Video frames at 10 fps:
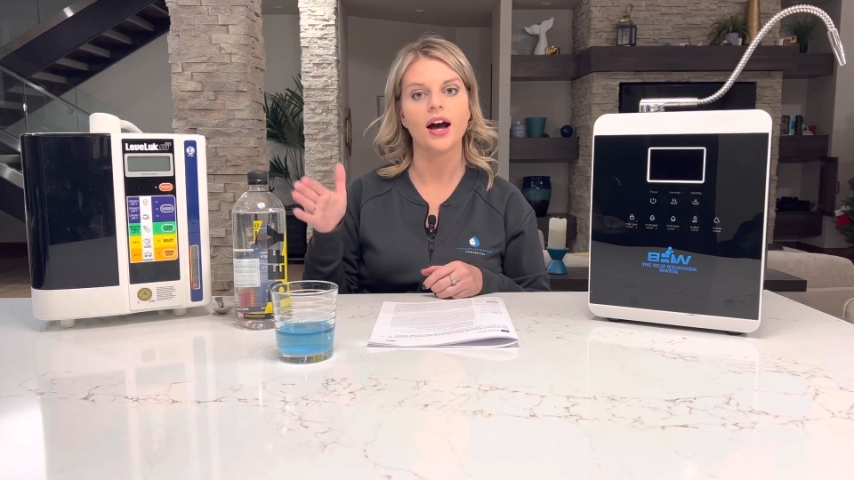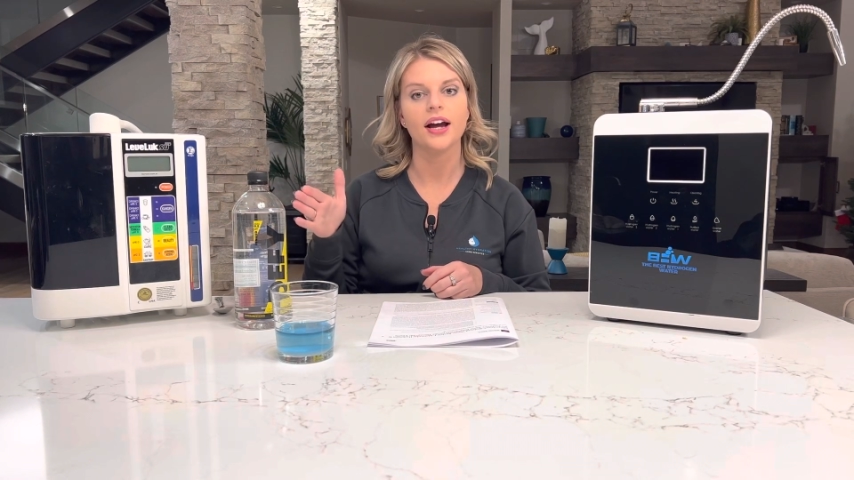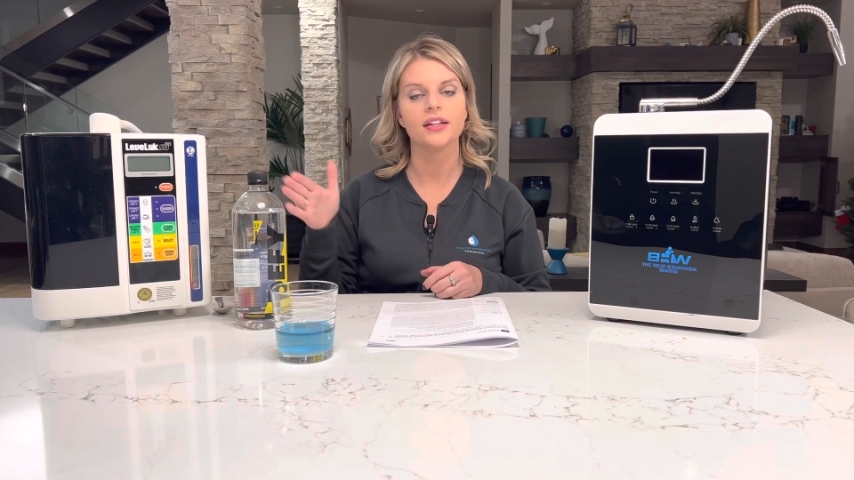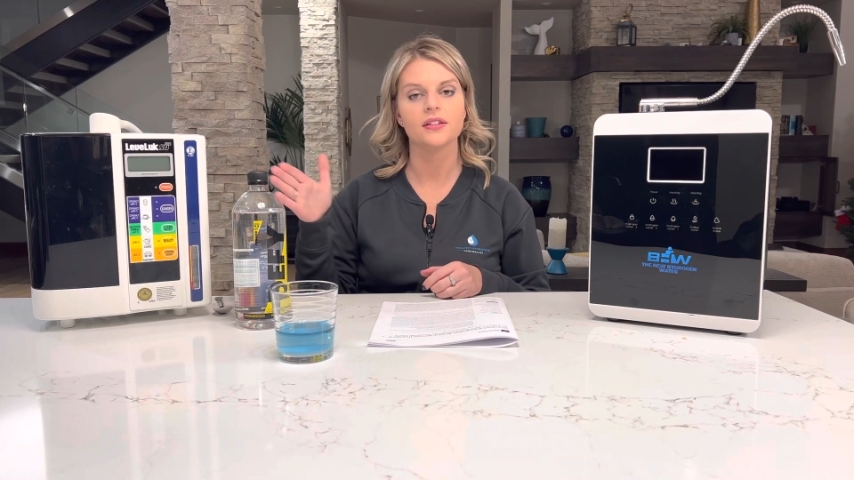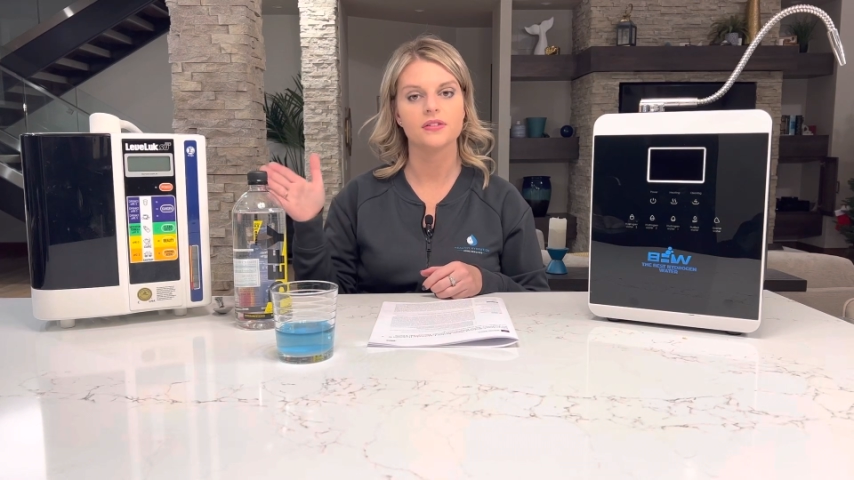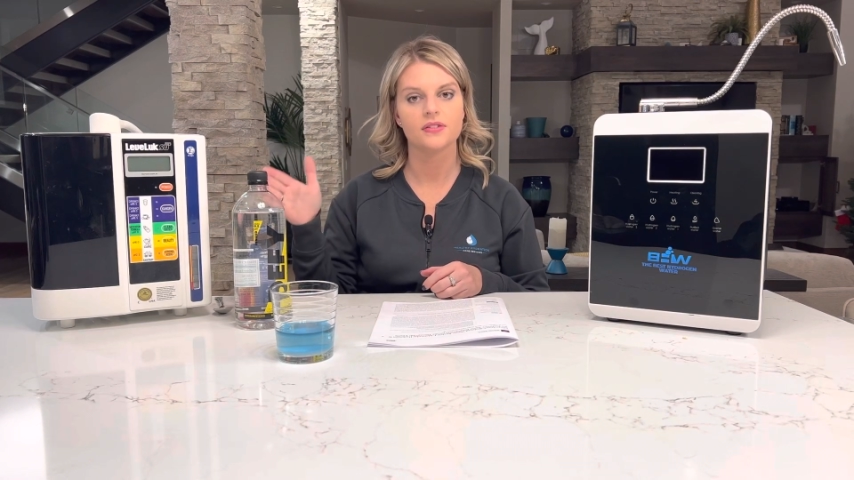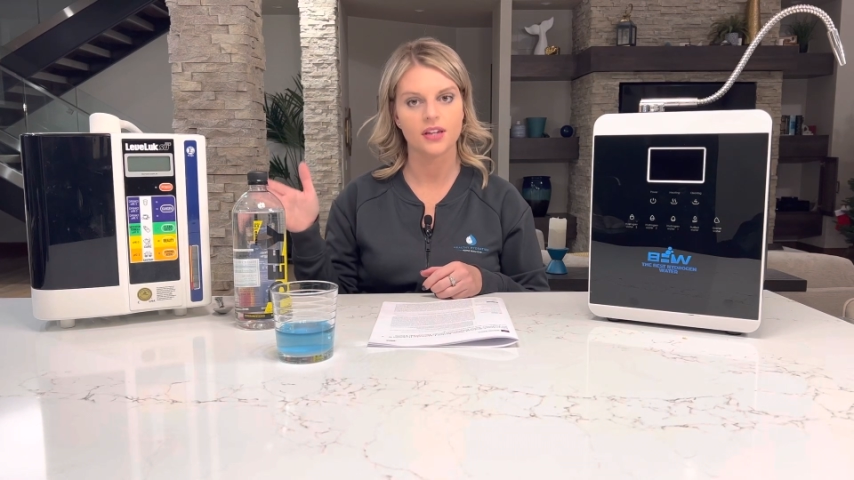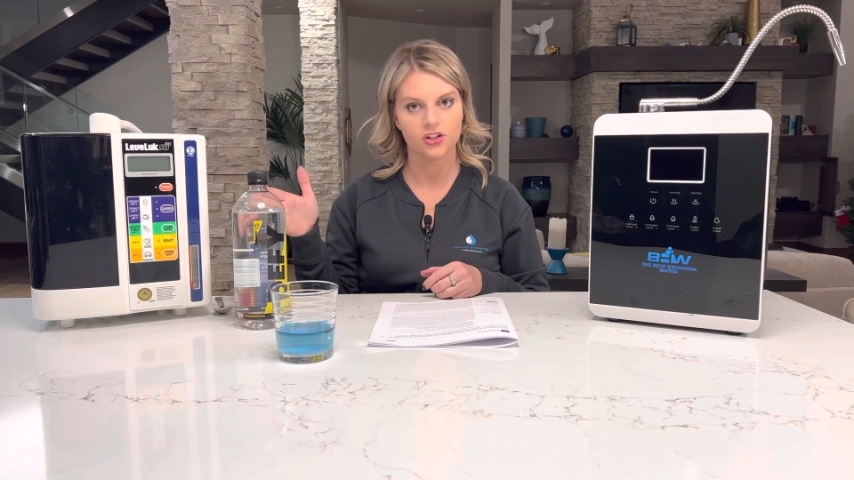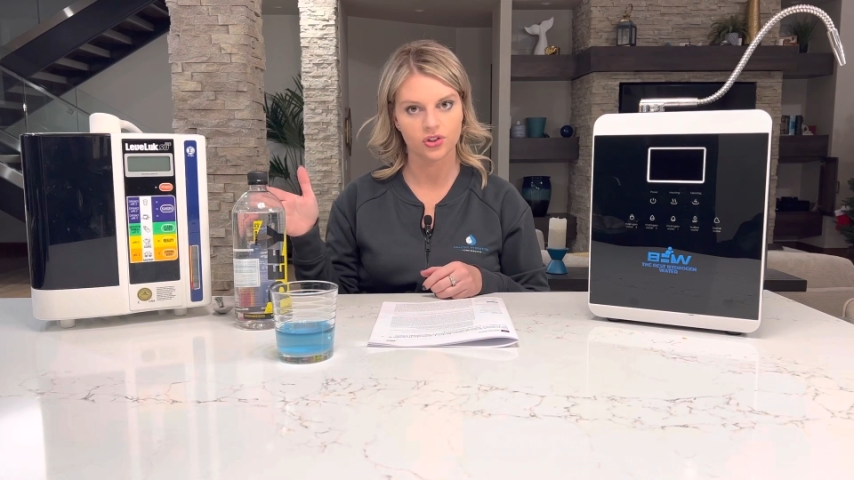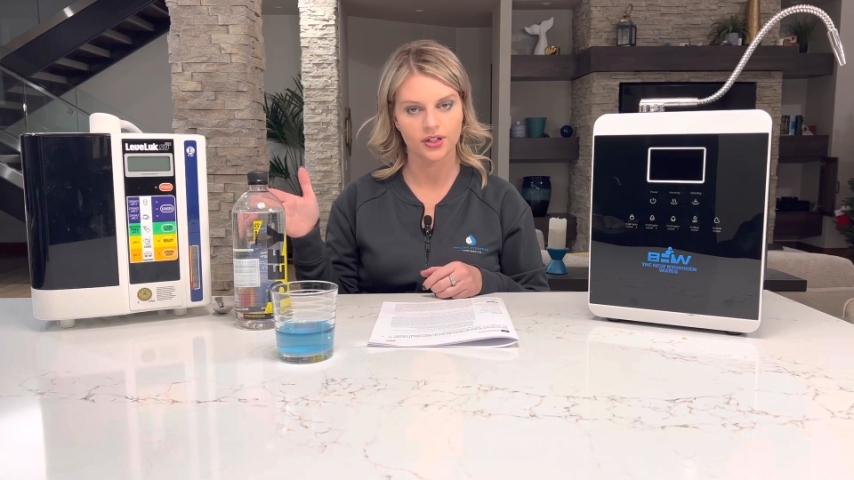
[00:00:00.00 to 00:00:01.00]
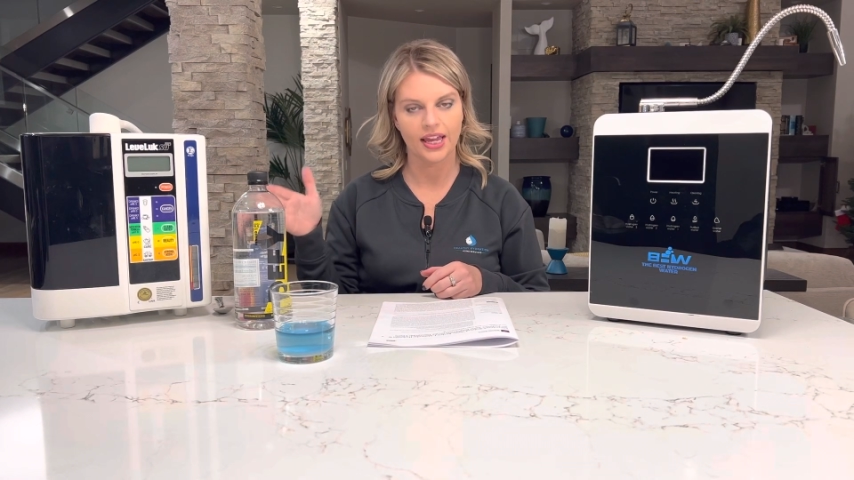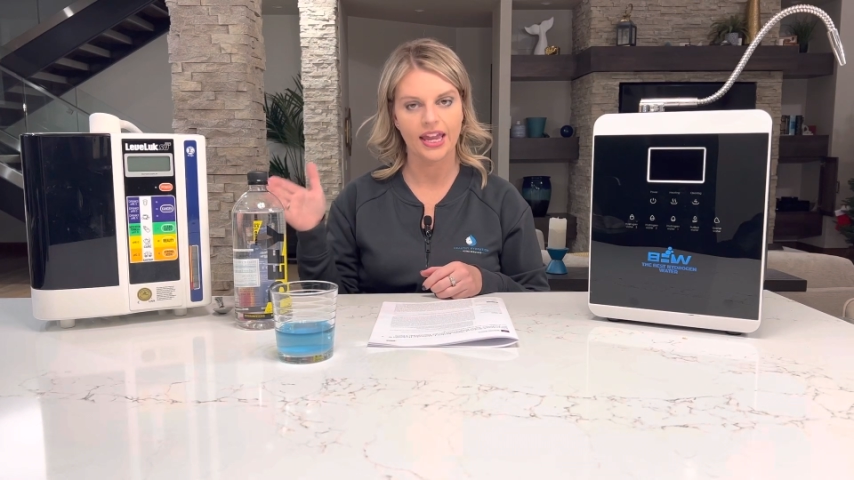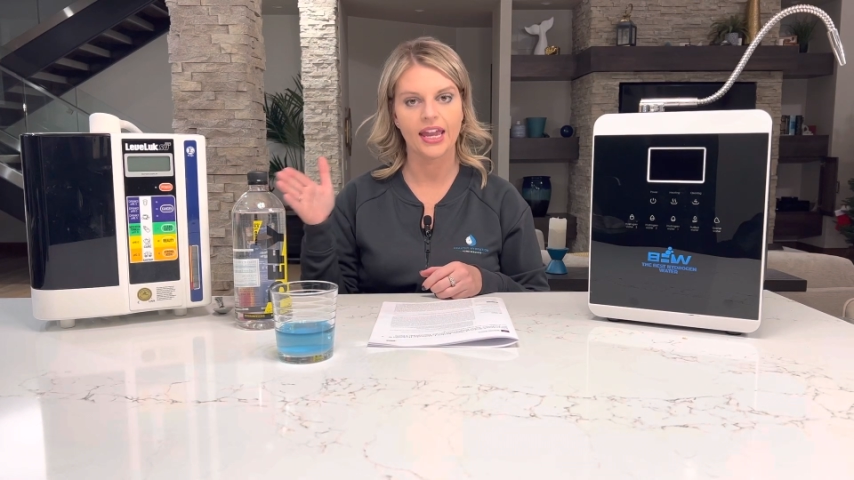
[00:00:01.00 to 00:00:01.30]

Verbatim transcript: ionization